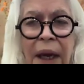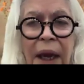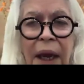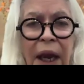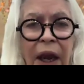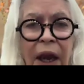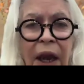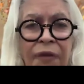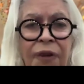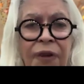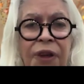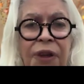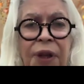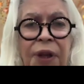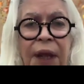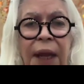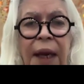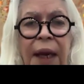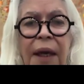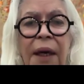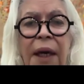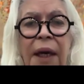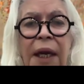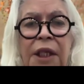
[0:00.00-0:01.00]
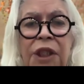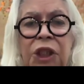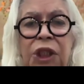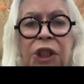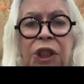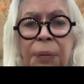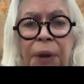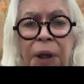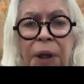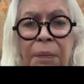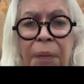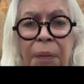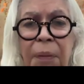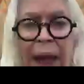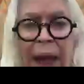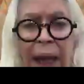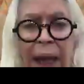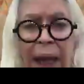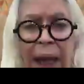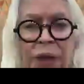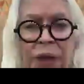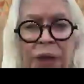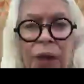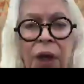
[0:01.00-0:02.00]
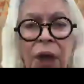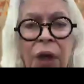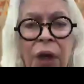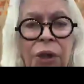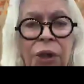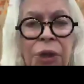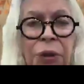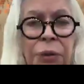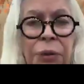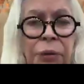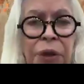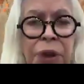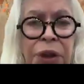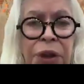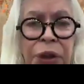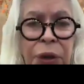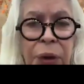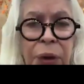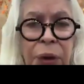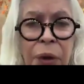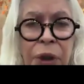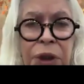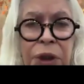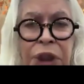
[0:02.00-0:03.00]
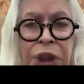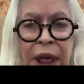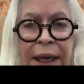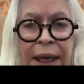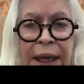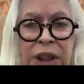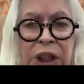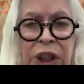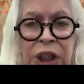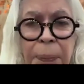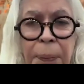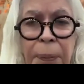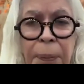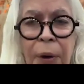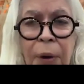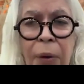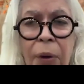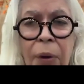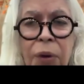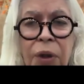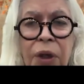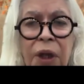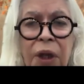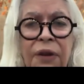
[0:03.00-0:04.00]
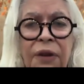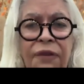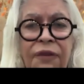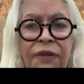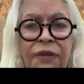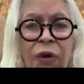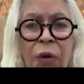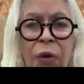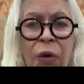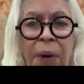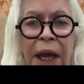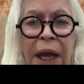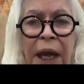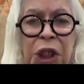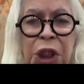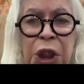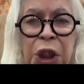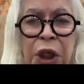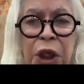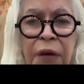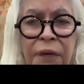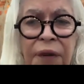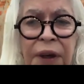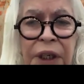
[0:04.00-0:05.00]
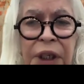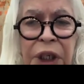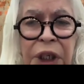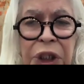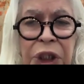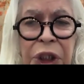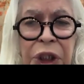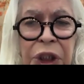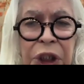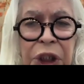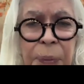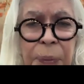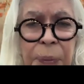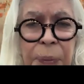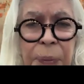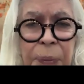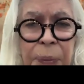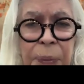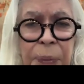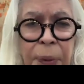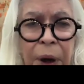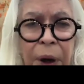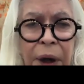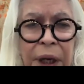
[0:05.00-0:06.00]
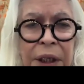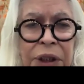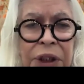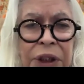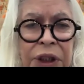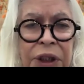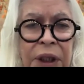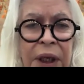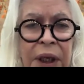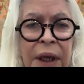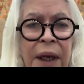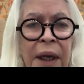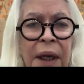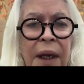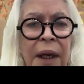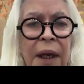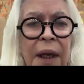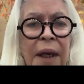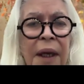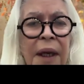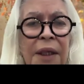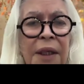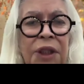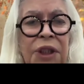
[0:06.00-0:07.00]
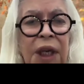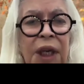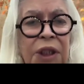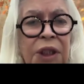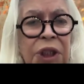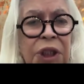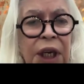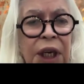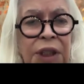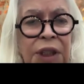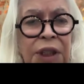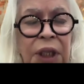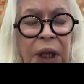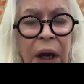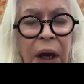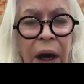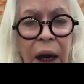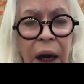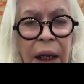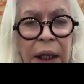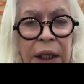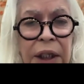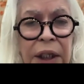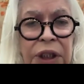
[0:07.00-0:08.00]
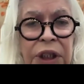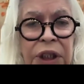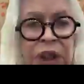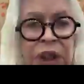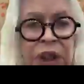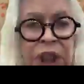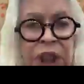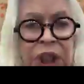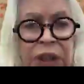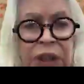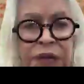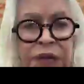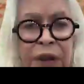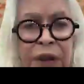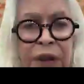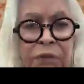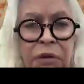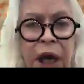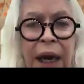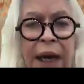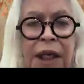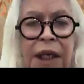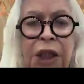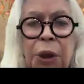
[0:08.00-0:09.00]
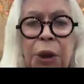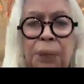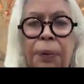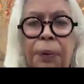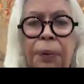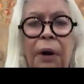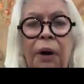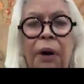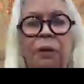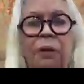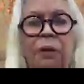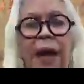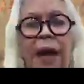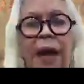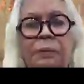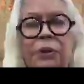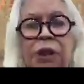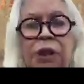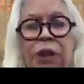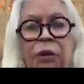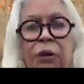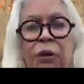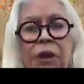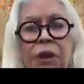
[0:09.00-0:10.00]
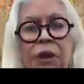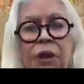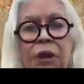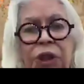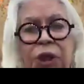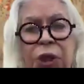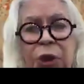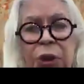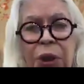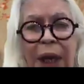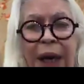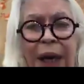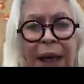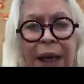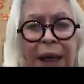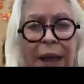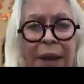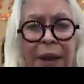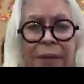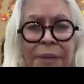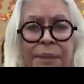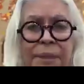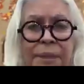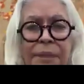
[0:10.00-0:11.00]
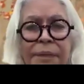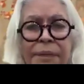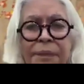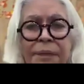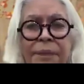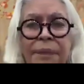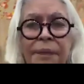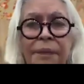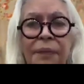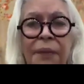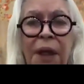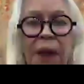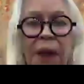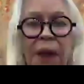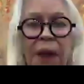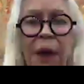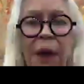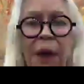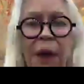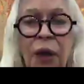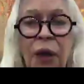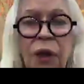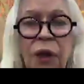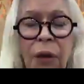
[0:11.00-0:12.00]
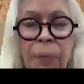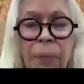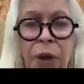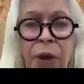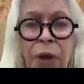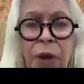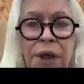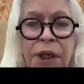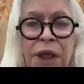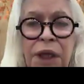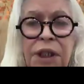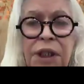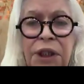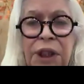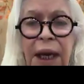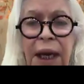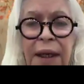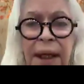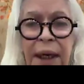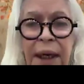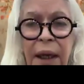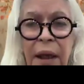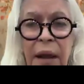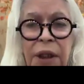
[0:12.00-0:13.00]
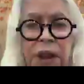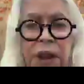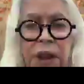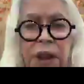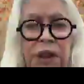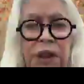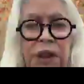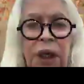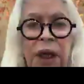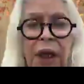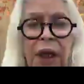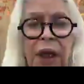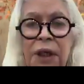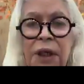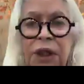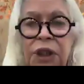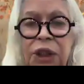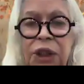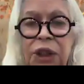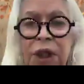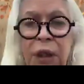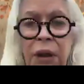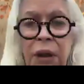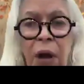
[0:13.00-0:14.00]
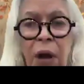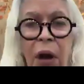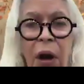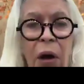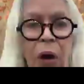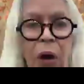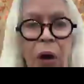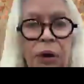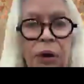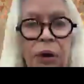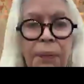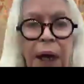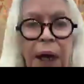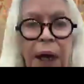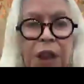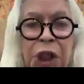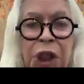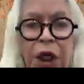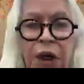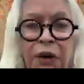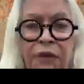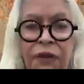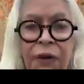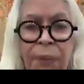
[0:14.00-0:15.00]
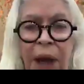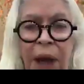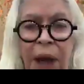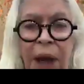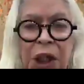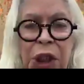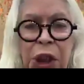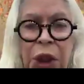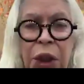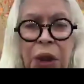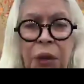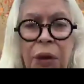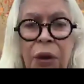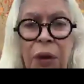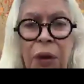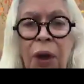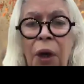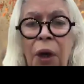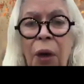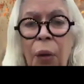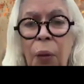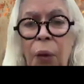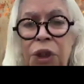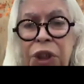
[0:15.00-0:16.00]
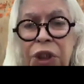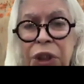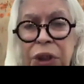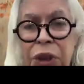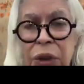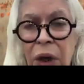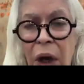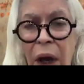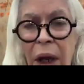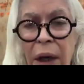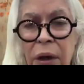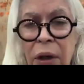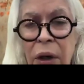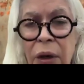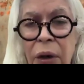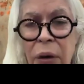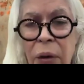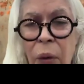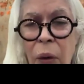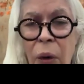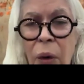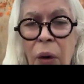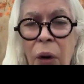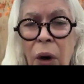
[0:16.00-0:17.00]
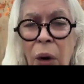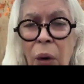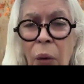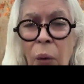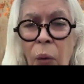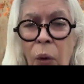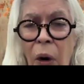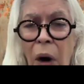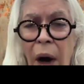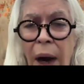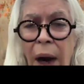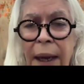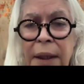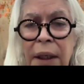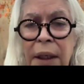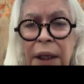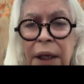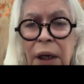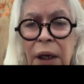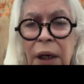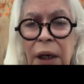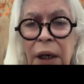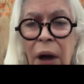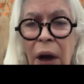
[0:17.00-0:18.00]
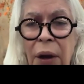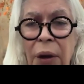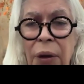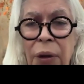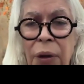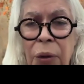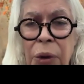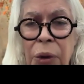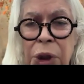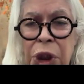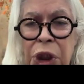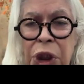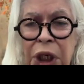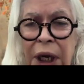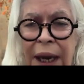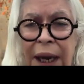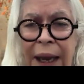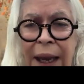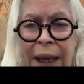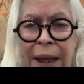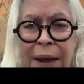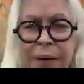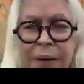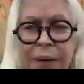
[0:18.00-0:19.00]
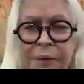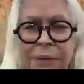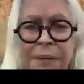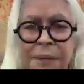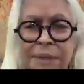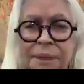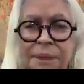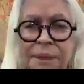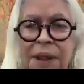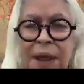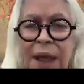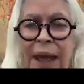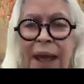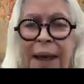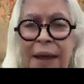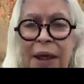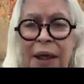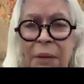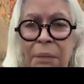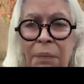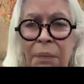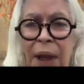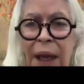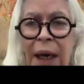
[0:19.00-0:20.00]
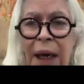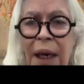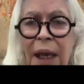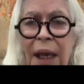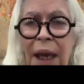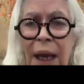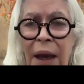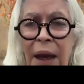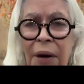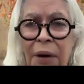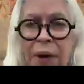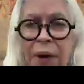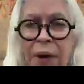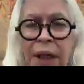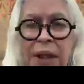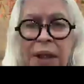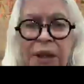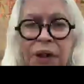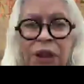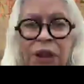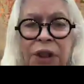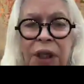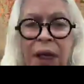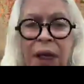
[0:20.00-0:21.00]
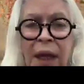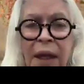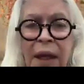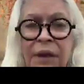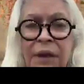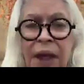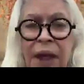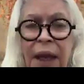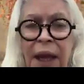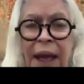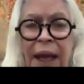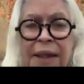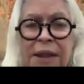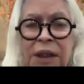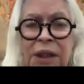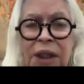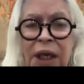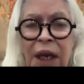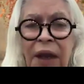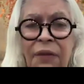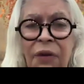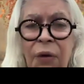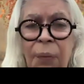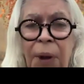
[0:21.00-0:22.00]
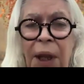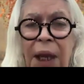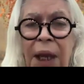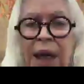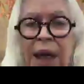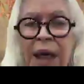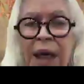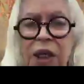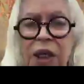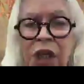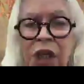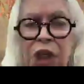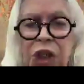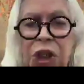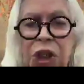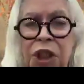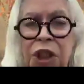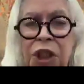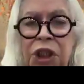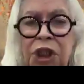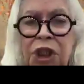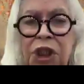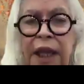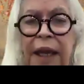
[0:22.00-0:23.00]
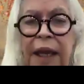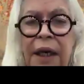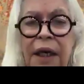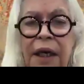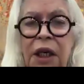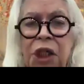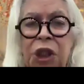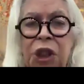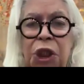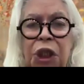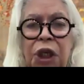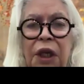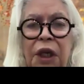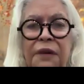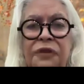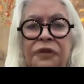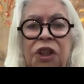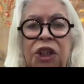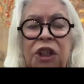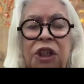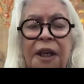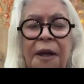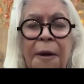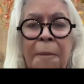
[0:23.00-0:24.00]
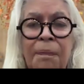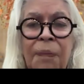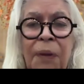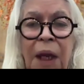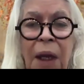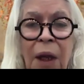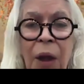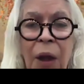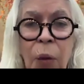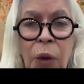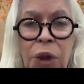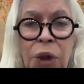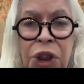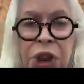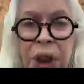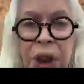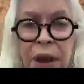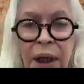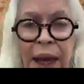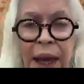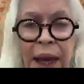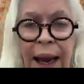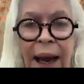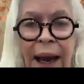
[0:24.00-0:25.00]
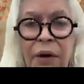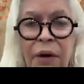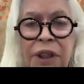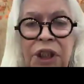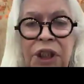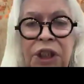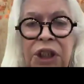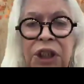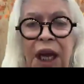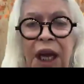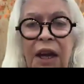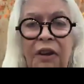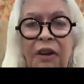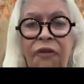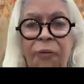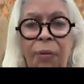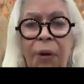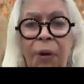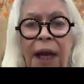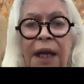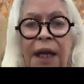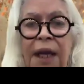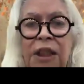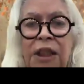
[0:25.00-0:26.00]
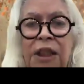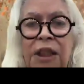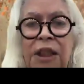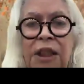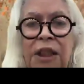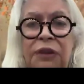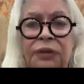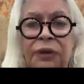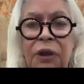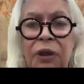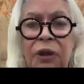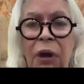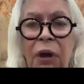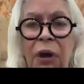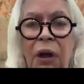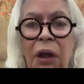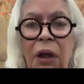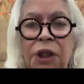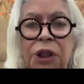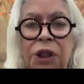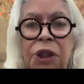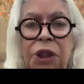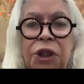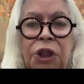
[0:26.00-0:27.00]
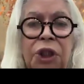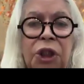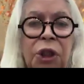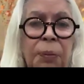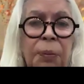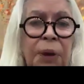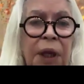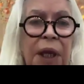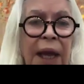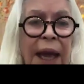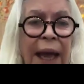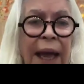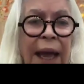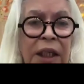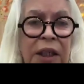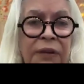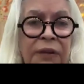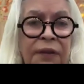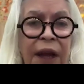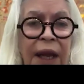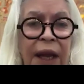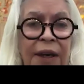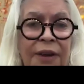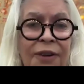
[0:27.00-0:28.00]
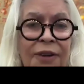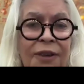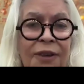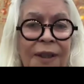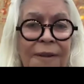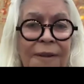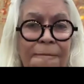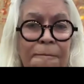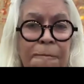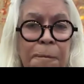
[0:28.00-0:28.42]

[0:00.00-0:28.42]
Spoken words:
Effort then needs to be made to resource and support the formation of Indigenous bodies, such as the highly successful ranger programs across Australia. Communities and elders still hold much information which is not widely known or shared, and in many areas there has never been Indigenous-led initiatives which allow a safe place for knowledges to be activated.